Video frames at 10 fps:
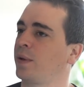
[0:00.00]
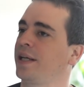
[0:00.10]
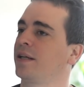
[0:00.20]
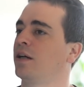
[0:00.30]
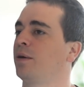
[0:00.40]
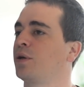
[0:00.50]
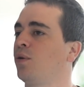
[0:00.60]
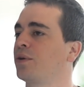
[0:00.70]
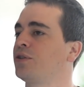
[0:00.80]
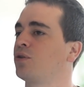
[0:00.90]
week, I'm
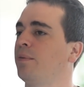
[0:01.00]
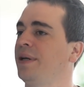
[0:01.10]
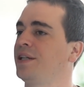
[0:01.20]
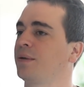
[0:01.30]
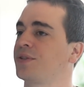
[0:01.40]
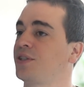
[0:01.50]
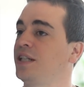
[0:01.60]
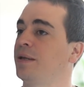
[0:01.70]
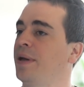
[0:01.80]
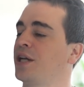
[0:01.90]
called into a meeting with
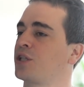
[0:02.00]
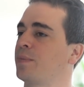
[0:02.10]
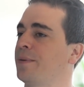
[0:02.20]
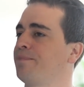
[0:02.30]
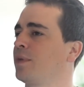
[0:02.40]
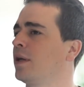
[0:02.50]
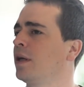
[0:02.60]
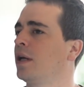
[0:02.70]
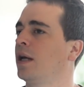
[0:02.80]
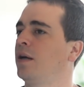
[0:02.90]
senior management,
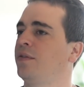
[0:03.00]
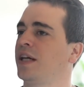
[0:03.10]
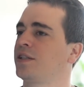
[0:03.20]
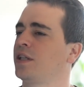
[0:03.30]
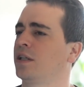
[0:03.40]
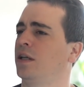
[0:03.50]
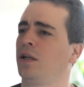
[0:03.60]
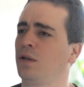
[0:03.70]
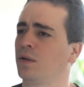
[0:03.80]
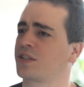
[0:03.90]
and they said,
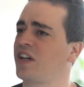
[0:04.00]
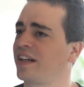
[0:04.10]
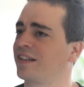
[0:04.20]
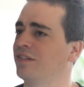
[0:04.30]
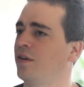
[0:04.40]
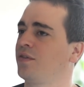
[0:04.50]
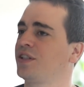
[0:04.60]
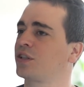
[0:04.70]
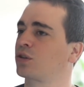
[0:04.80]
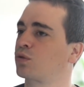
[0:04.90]
"Look, Duncan,
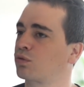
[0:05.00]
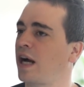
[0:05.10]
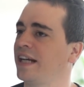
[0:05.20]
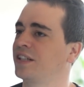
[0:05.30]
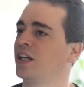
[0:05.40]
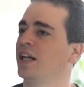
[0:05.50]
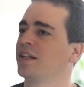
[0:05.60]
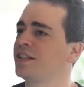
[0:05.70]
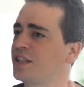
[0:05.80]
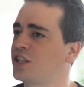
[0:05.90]
this is great.
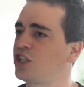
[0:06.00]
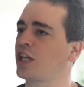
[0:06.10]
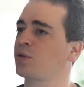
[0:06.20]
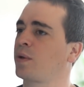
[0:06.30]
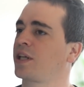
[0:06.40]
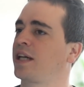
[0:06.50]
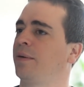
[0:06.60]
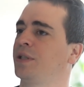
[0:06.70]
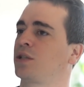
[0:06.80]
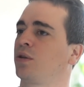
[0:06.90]
This is just what the
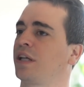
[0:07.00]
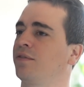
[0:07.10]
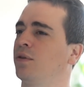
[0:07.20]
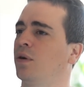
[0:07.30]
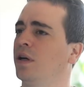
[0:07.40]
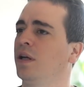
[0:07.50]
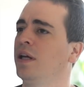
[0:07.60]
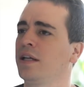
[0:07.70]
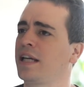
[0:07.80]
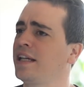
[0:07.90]
company's looking for.
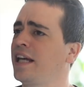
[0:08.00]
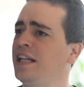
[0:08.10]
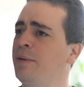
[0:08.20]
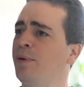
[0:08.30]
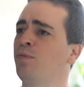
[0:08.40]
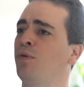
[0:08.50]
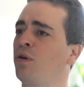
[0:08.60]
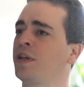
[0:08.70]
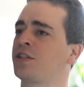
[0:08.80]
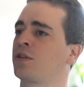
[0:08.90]
Can you build more
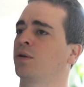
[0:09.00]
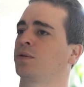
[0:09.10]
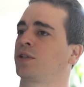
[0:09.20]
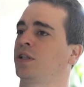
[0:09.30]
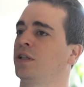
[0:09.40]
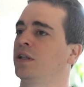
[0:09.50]
of these tools?"